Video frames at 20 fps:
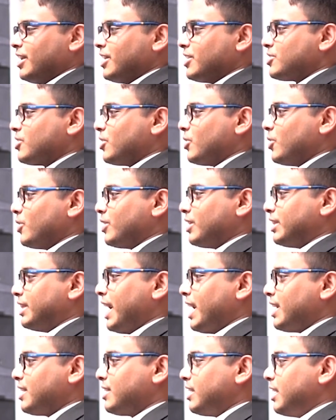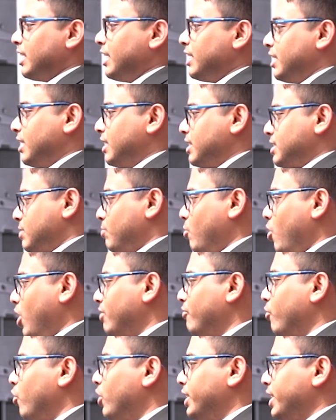So that
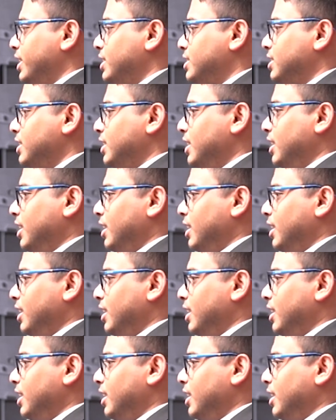small voltage